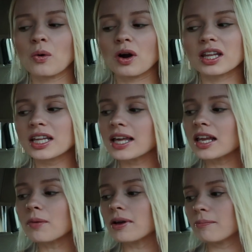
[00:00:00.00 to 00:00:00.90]
were a
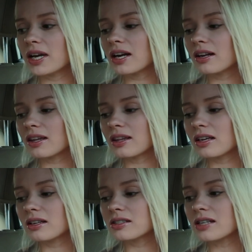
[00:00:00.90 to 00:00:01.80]
little bit bigger than
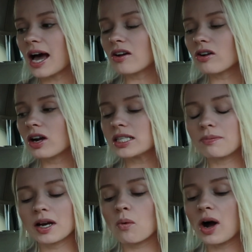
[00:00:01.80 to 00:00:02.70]
this. I don't know. It's
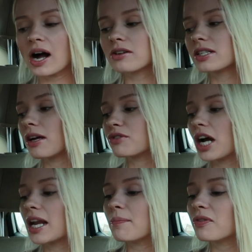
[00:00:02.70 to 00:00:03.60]
been a while since I've
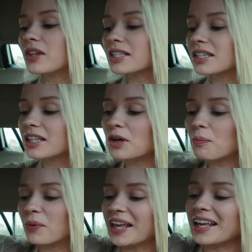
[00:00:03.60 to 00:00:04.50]
tried it, but this little
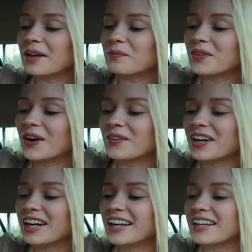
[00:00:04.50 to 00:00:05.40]
peep
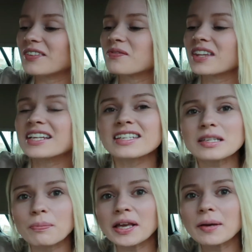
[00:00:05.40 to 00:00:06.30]
donut is this
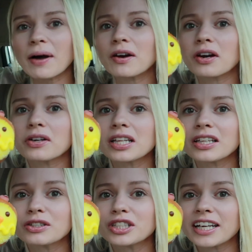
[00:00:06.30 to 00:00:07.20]
a peep? I don't know. It's a
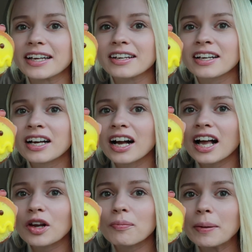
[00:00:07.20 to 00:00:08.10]
little chicken. A
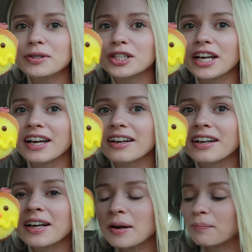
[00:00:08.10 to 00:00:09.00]
little baby chick.
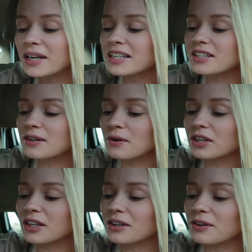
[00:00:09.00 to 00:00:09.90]
But it's so
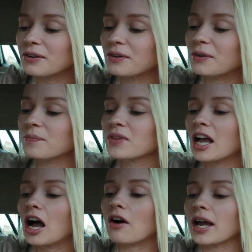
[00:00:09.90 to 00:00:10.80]
cute.
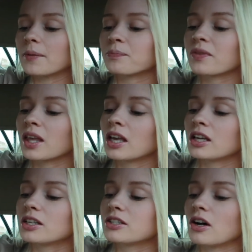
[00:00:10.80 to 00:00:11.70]
Okay.
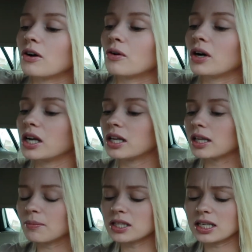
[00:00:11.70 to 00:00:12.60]
So,
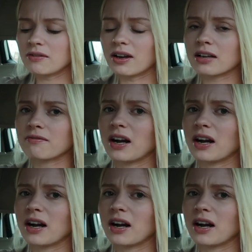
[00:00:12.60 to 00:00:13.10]
let me see if I can